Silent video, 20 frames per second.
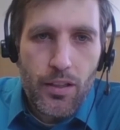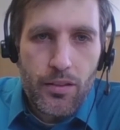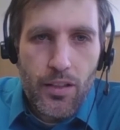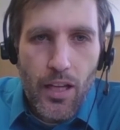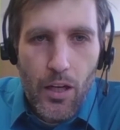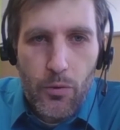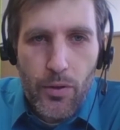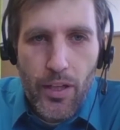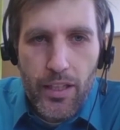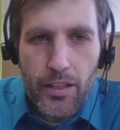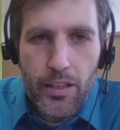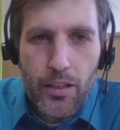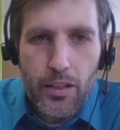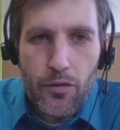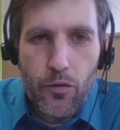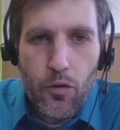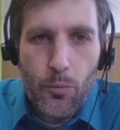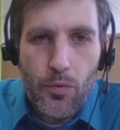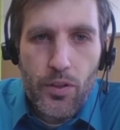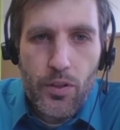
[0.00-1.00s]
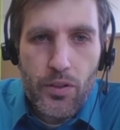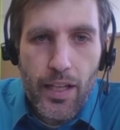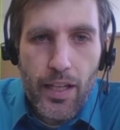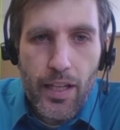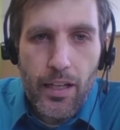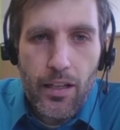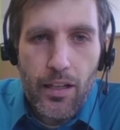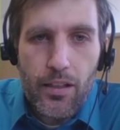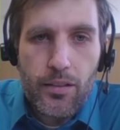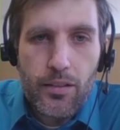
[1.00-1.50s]
directly from the
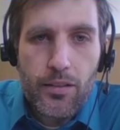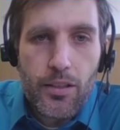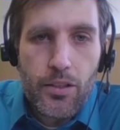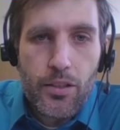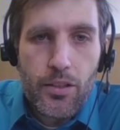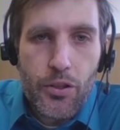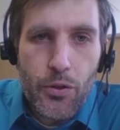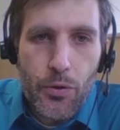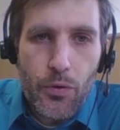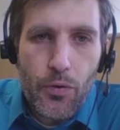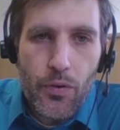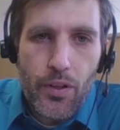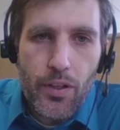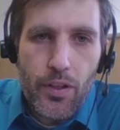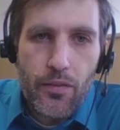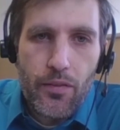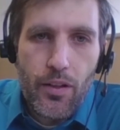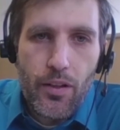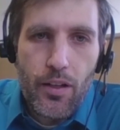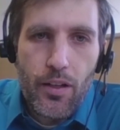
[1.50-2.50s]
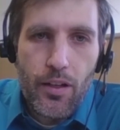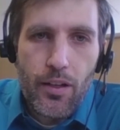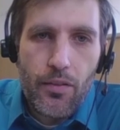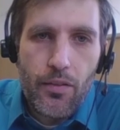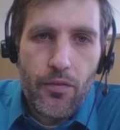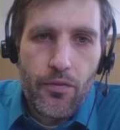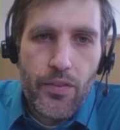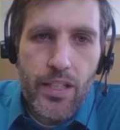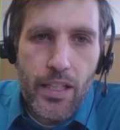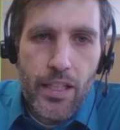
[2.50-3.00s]
trailer to
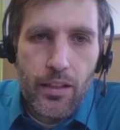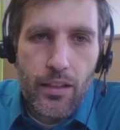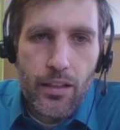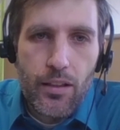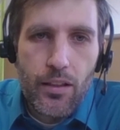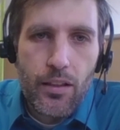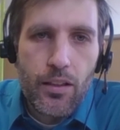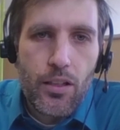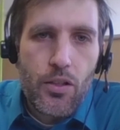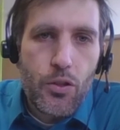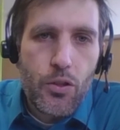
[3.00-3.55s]
the vehicle,